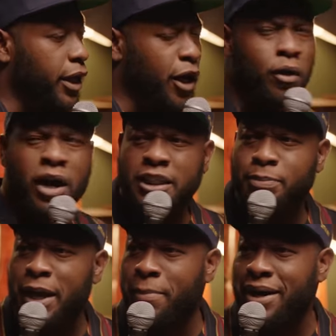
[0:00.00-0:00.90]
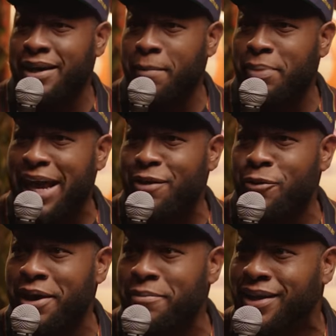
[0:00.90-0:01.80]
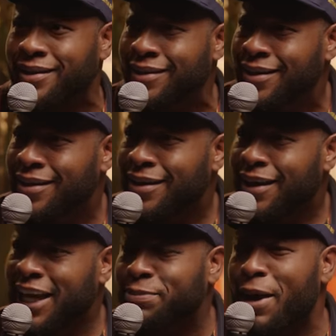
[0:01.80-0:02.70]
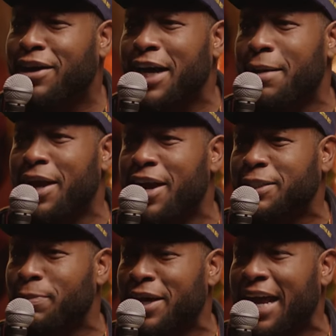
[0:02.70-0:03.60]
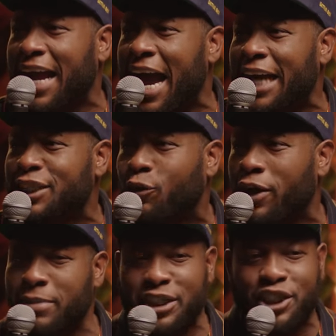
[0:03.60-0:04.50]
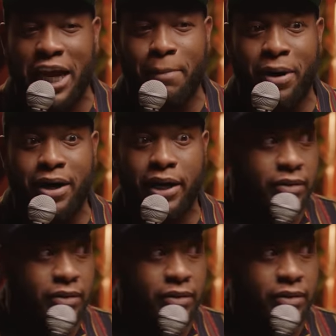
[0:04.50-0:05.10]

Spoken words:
And who hair smell better than black women? He smelled Kamala hair smelling like ice cream and shea butter.